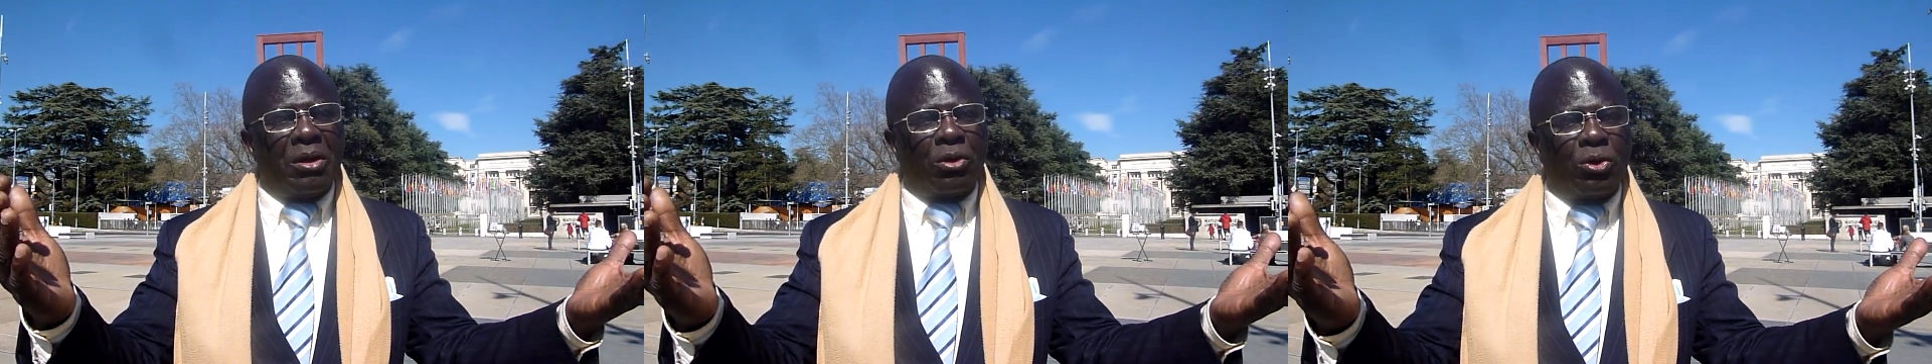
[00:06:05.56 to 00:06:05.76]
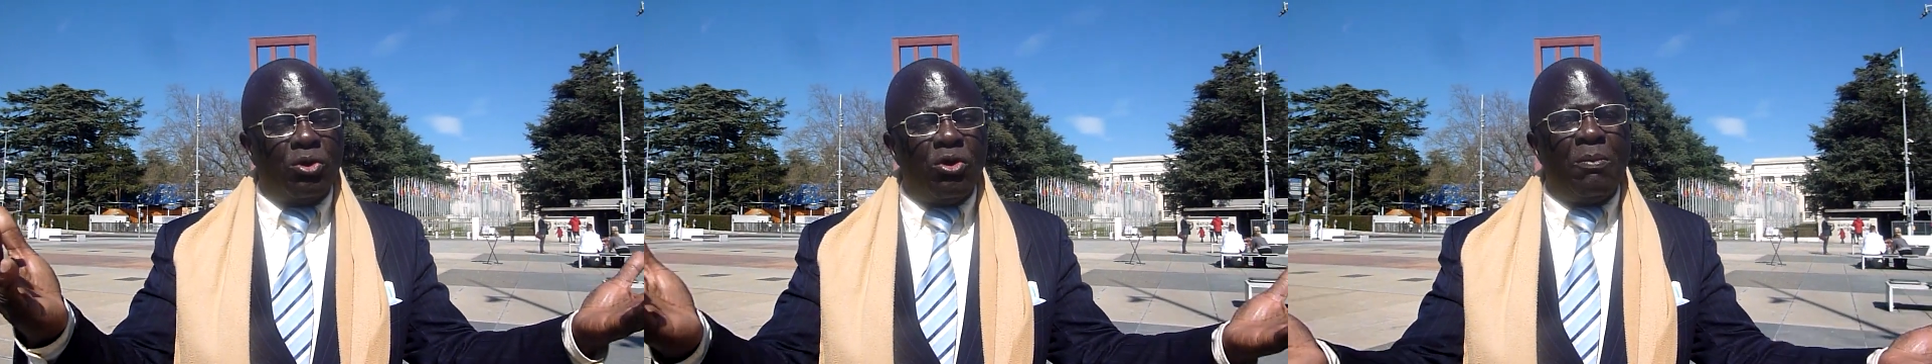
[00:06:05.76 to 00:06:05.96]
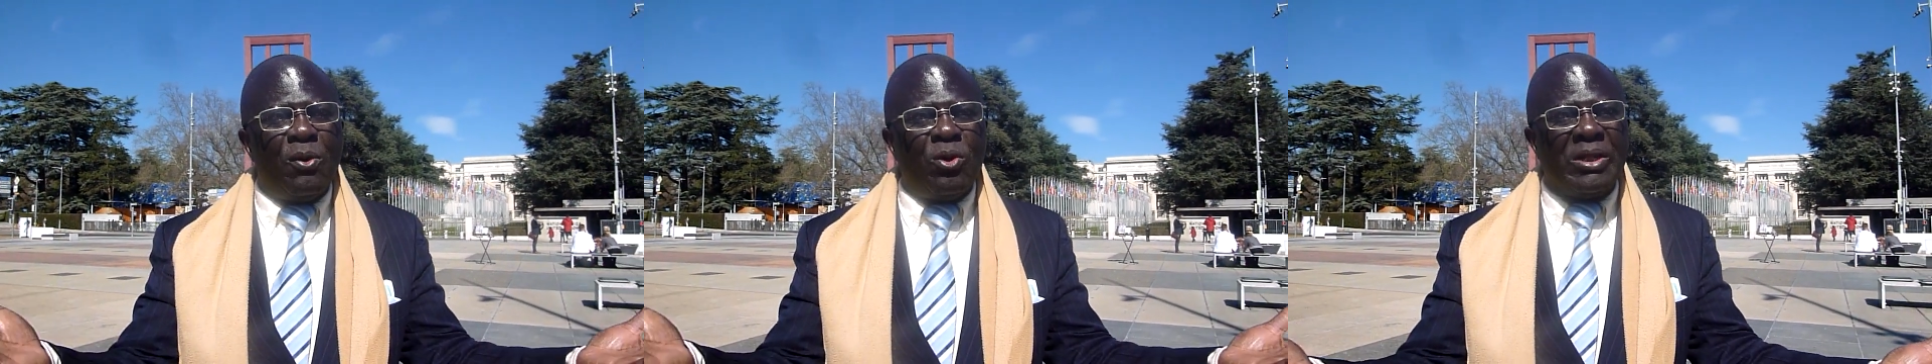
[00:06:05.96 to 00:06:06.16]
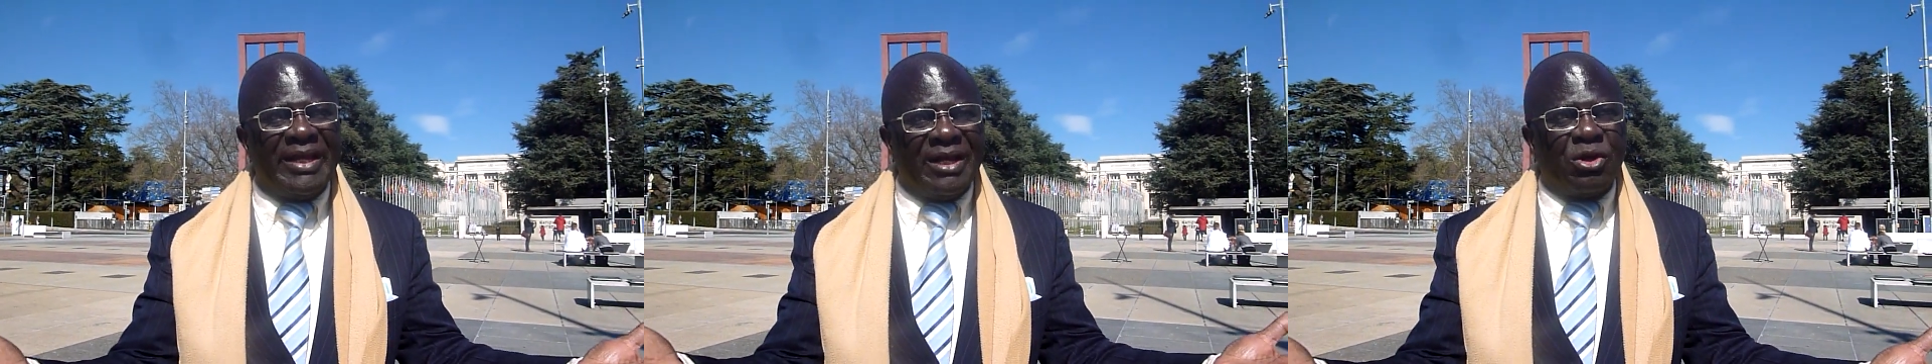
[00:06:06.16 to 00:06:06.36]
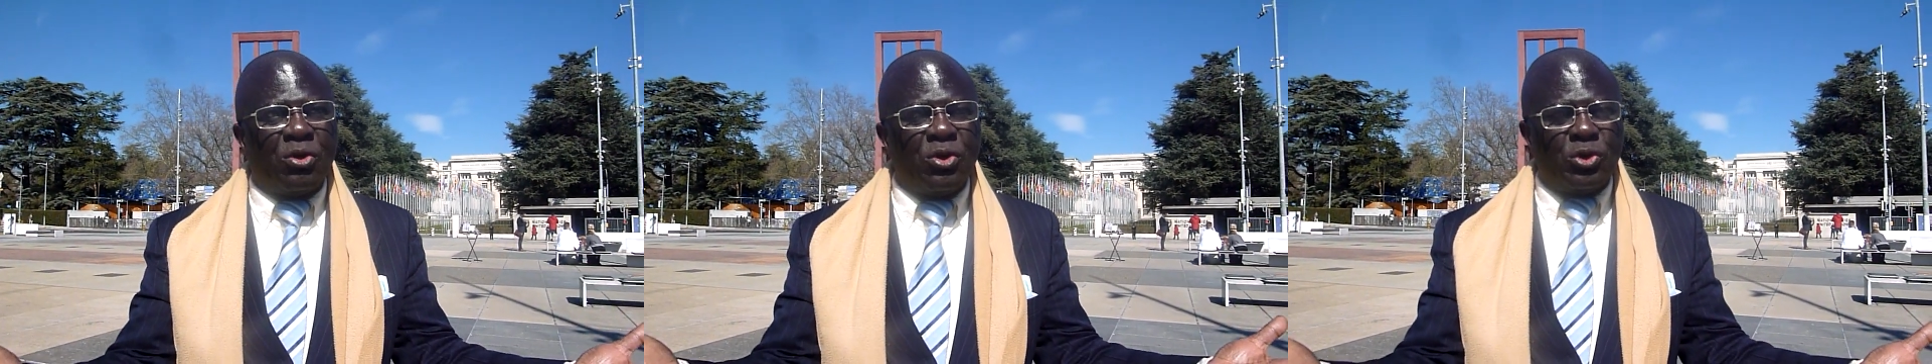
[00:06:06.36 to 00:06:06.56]
global
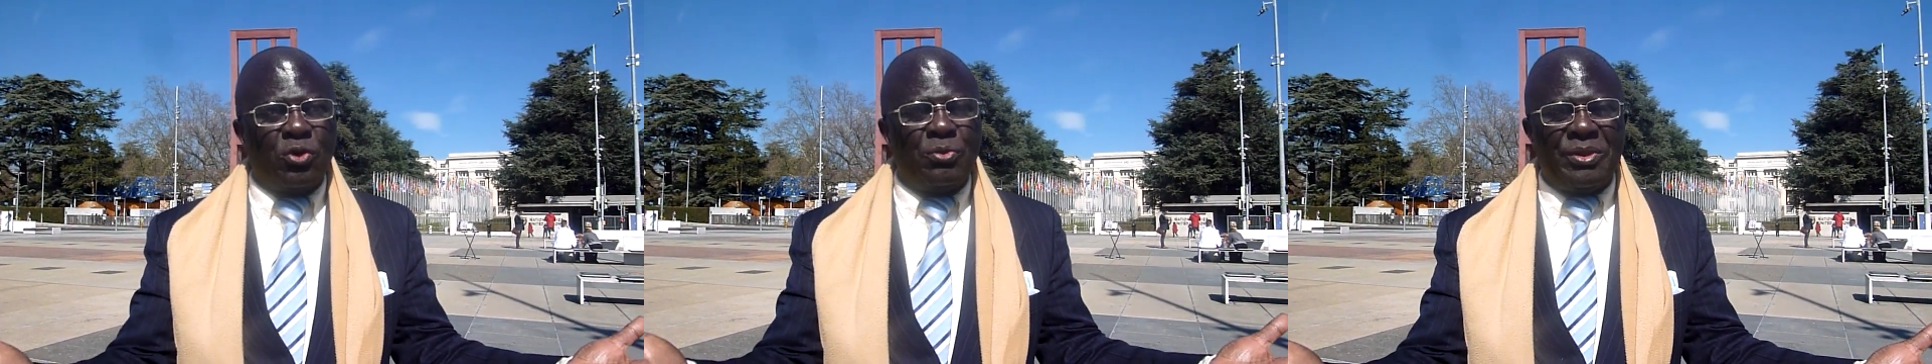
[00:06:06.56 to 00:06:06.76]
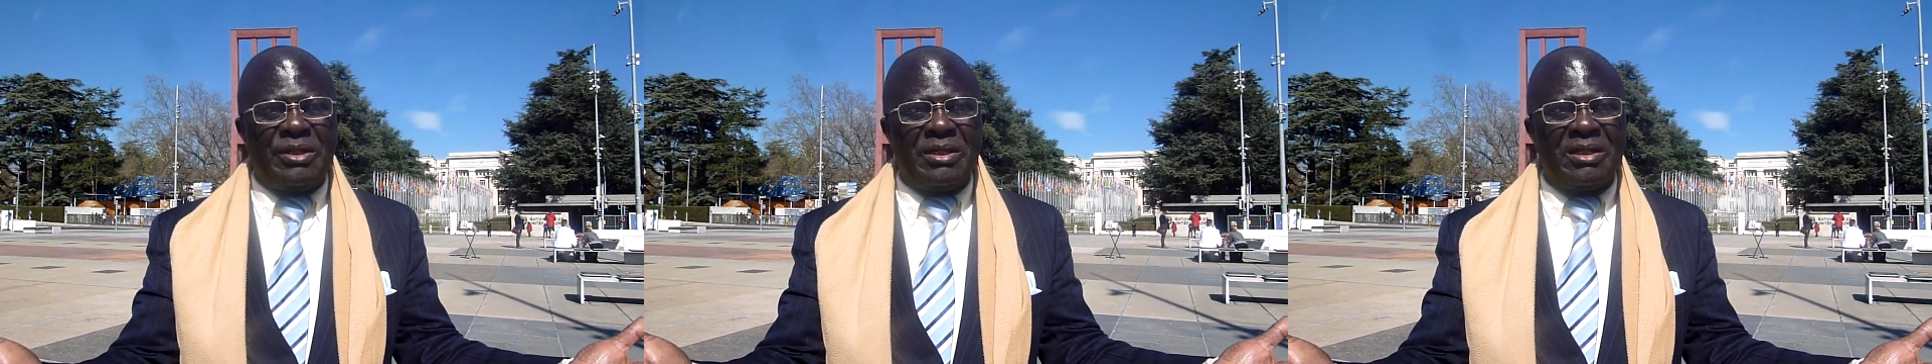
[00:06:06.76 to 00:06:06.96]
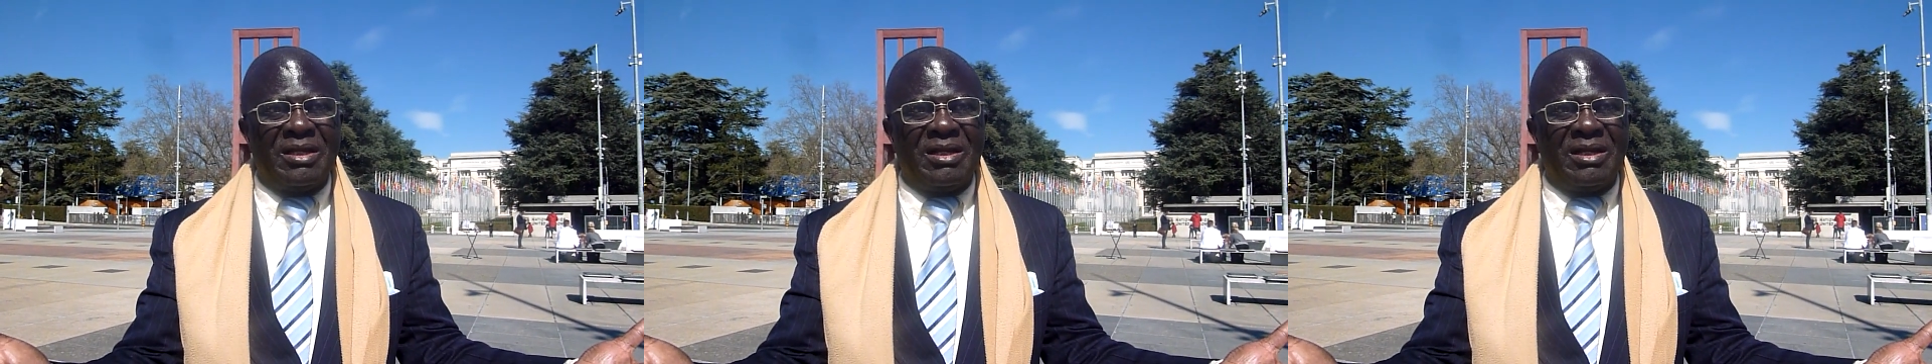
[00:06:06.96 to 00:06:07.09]
economy.